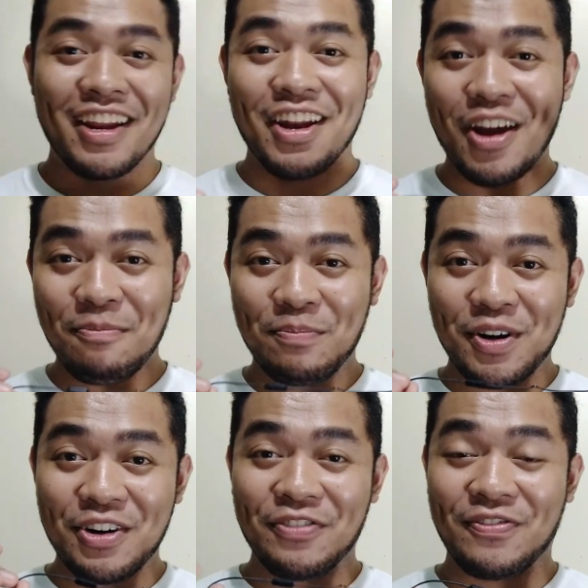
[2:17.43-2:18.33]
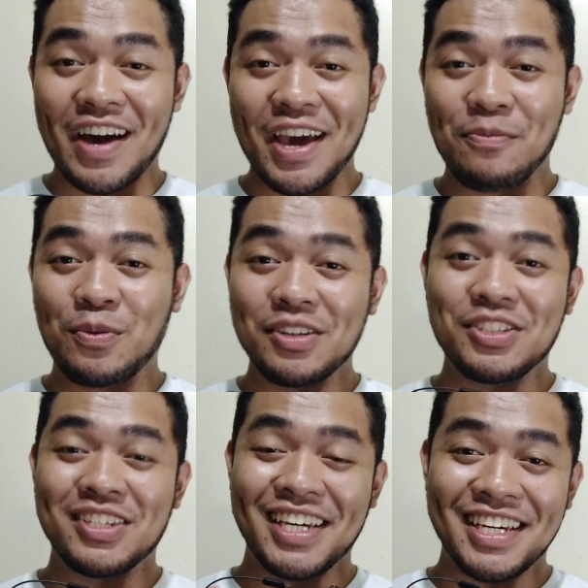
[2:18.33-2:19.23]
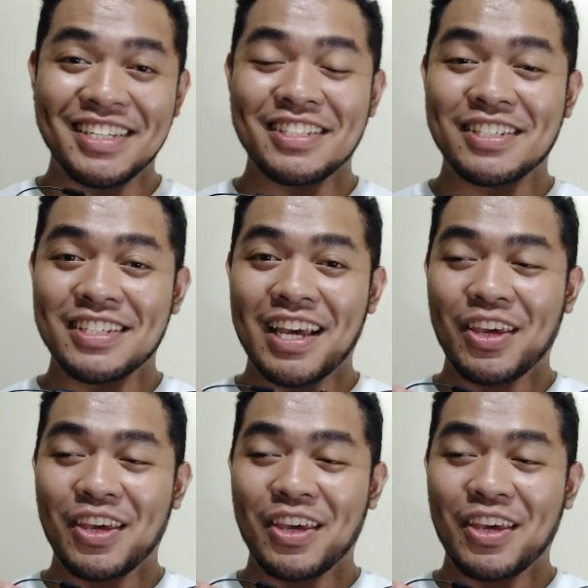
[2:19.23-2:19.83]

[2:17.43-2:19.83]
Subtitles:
Number 5, which is